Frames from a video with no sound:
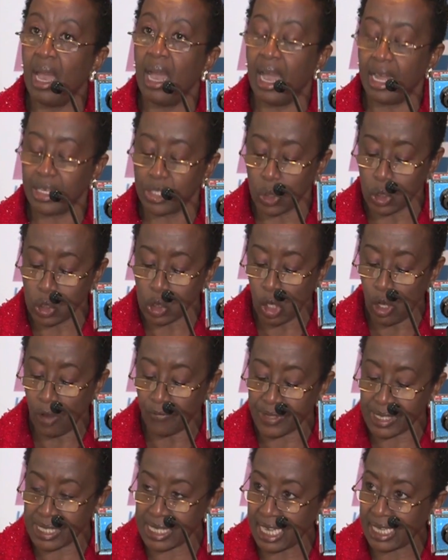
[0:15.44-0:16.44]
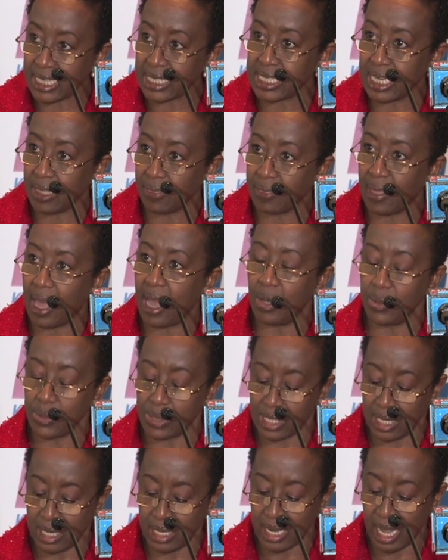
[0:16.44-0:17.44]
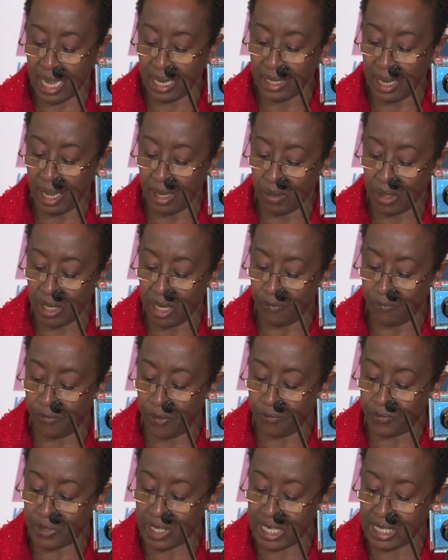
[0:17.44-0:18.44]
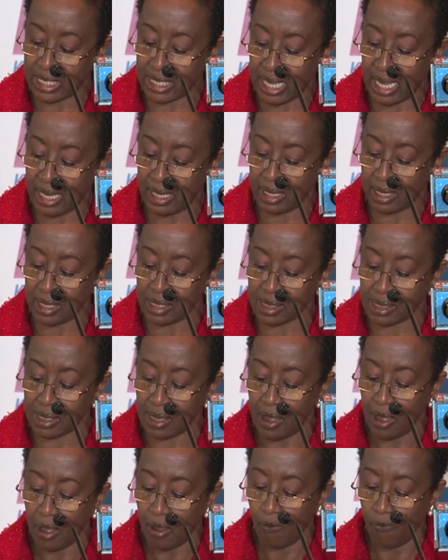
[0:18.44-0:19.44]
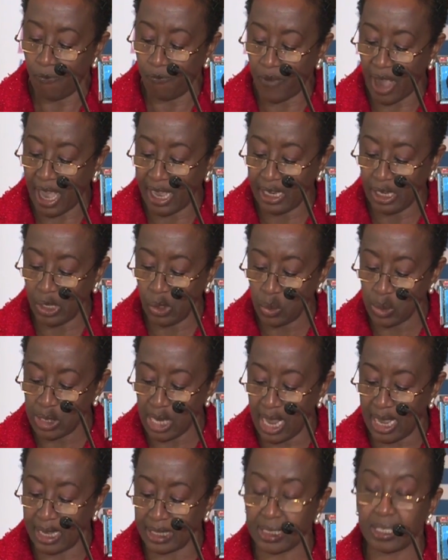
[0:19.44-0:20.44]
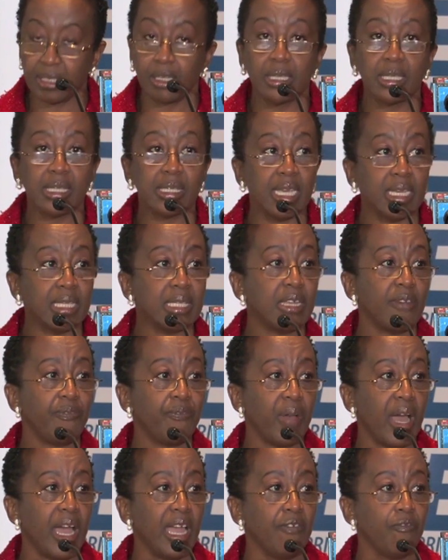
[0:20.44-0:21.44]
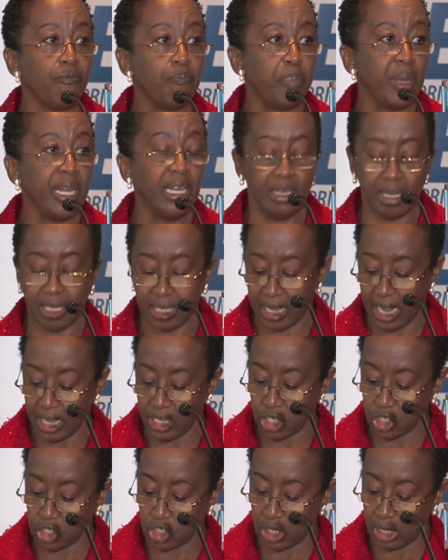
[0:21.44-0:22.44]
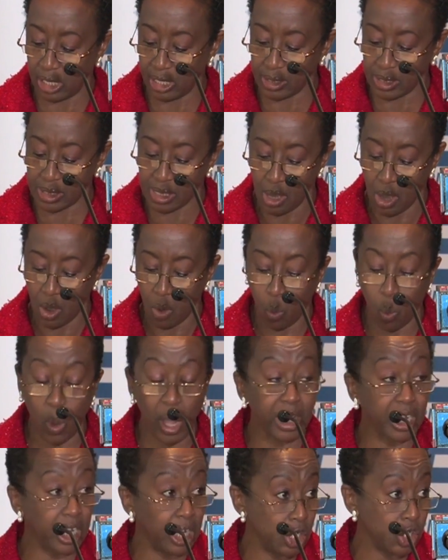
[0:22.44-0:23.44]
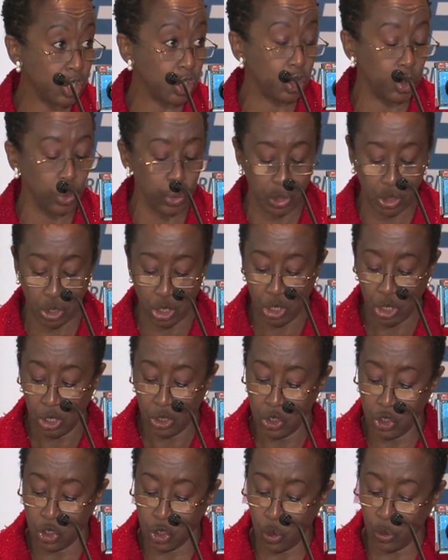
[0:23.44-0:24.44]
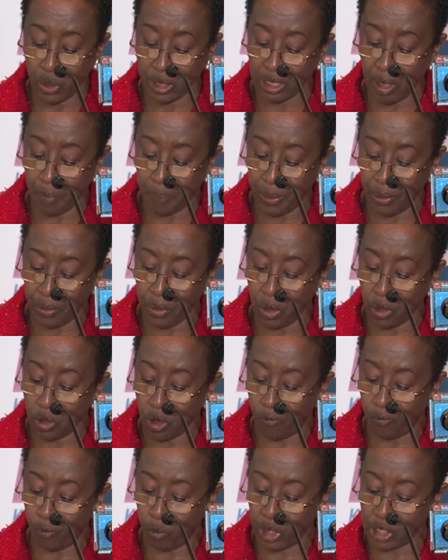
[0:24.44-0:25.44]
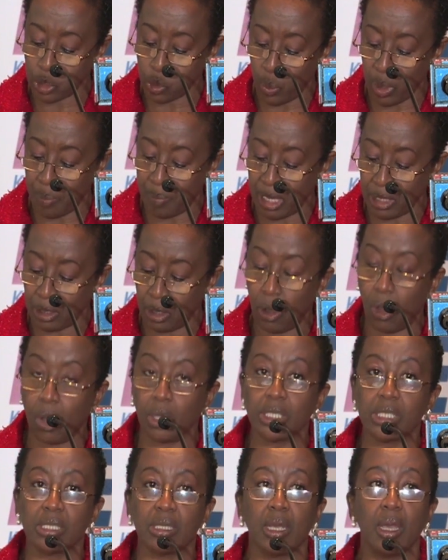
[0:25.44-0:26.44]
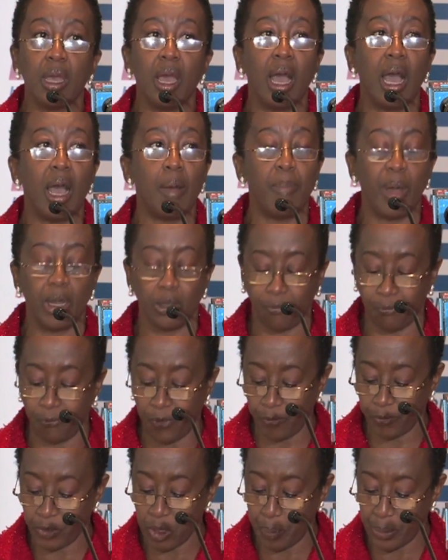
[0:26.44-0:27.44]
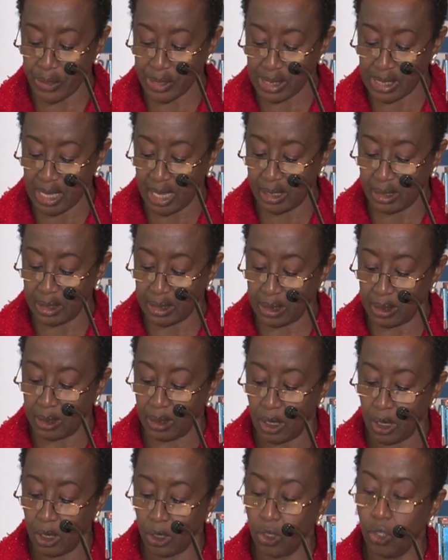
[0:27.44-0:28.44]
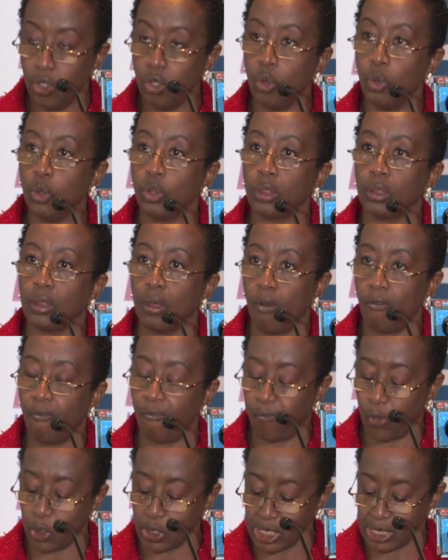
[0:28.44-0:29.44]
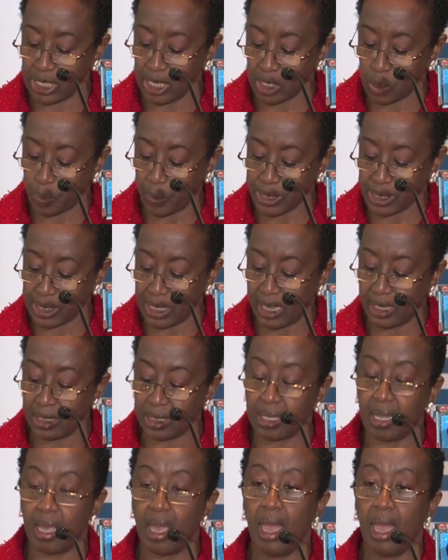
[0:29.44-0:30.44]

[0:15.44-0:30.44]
A total of sixty thousand nine hundred fifteen tenders valued at sixty-five billion Kenya shillings were issued during the period of which women got about fifty percent, youth forty-six percent,